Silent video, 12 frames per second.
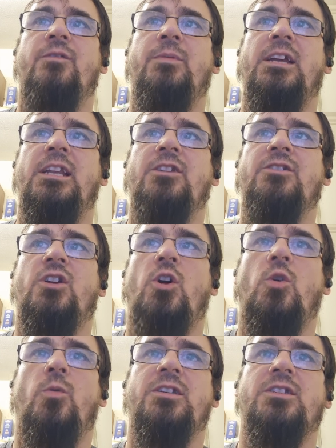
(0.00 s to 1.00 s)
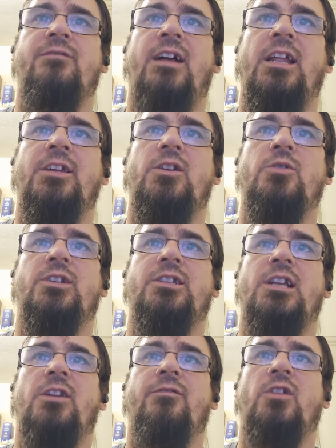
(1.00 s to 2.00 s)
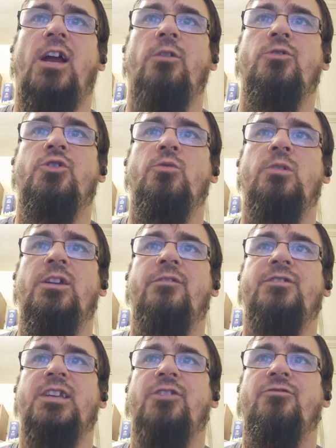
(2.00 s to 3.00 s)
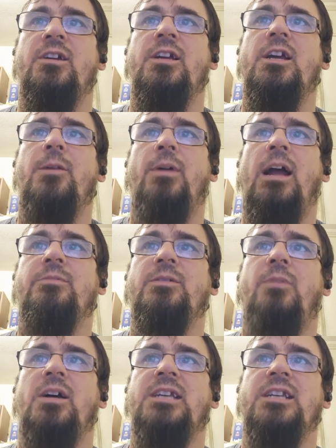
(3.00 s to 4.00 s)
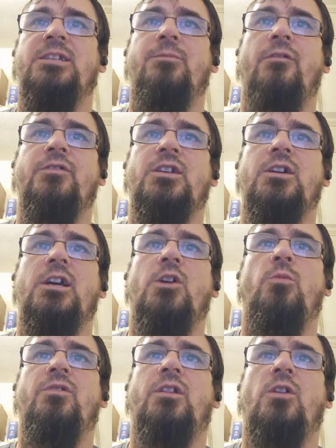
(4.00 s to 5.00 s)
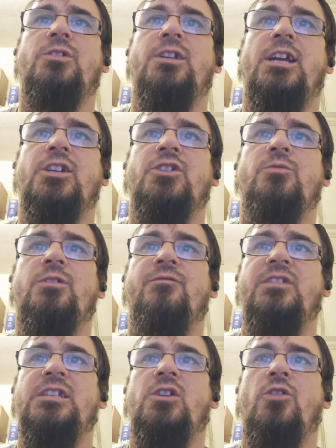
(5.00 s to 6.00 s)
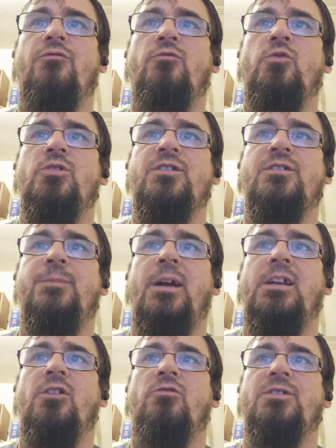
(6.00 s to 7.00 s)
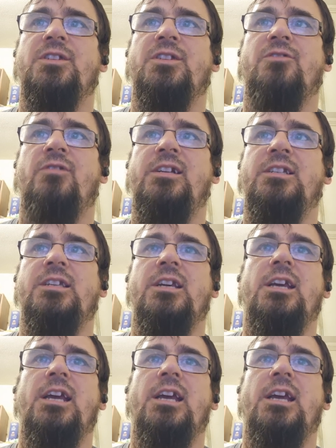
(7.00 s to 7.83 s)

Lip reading: of the beginnings of the conquests of Al-Andalus could tell of Count Julian of Cetra, perhaps a Byzantine officer with close connections with the Visigoth rulers of Spain across the Straits.